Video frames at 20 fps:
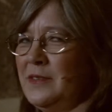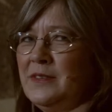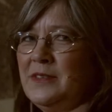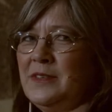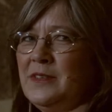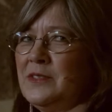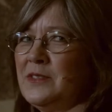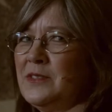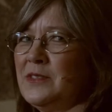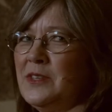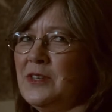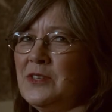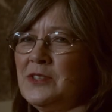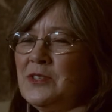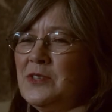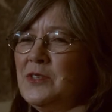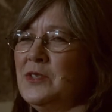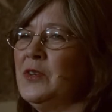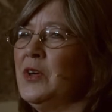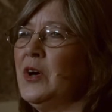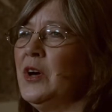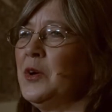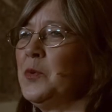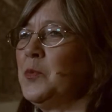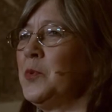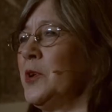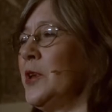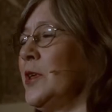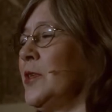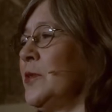it's
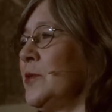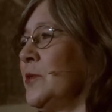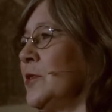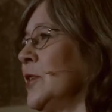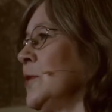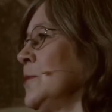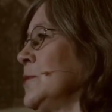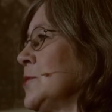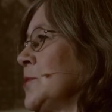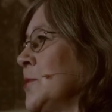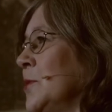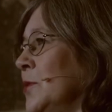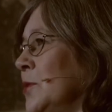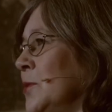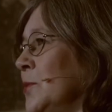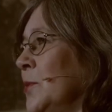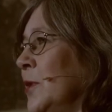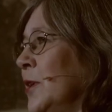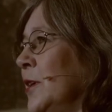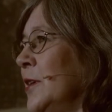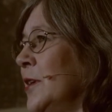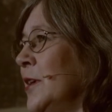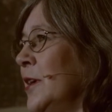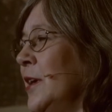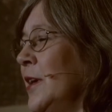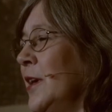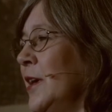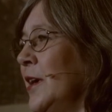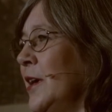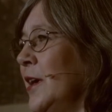not what I thought I was going to write.
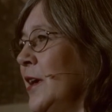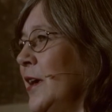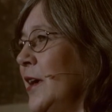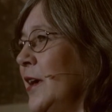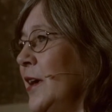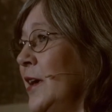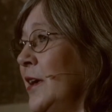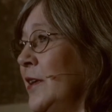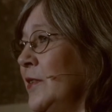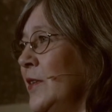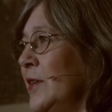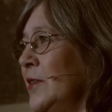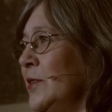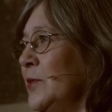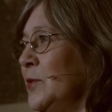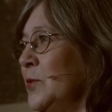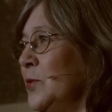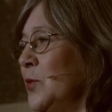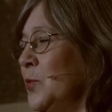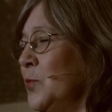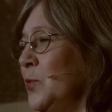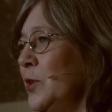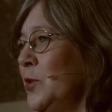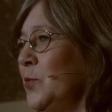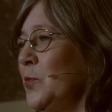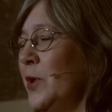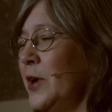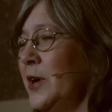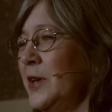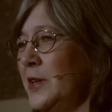And then the
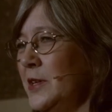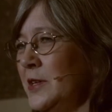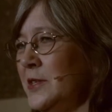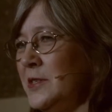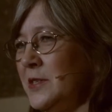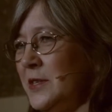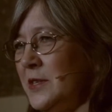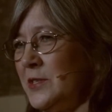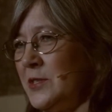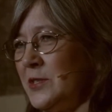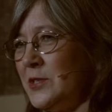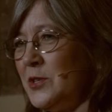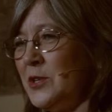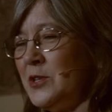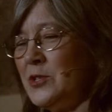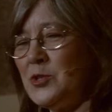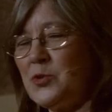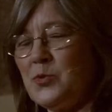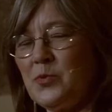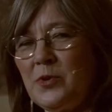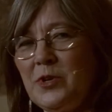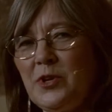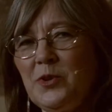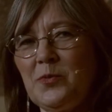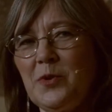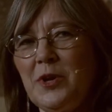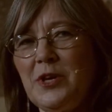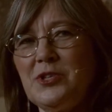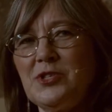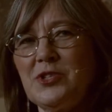rewrite is it's
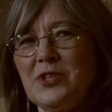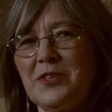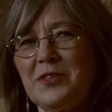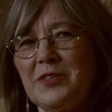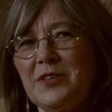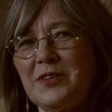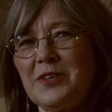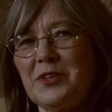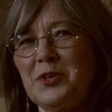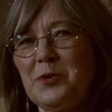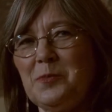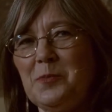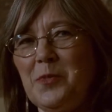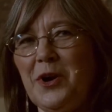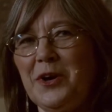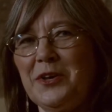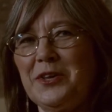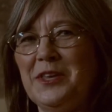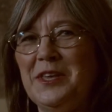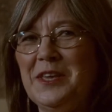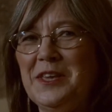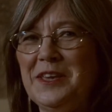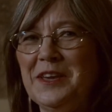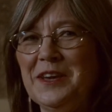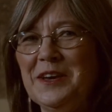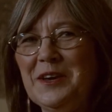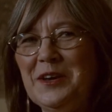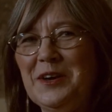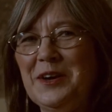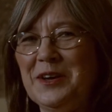rearranging the little body
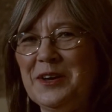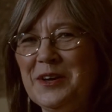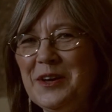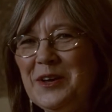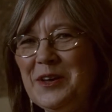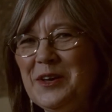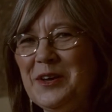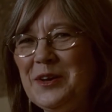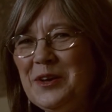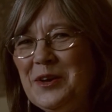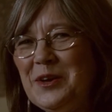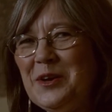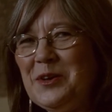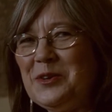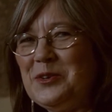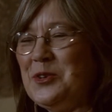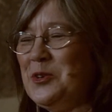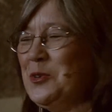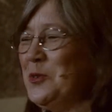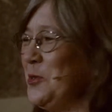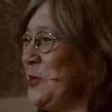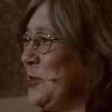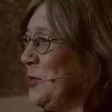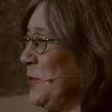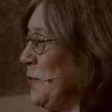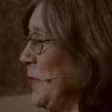to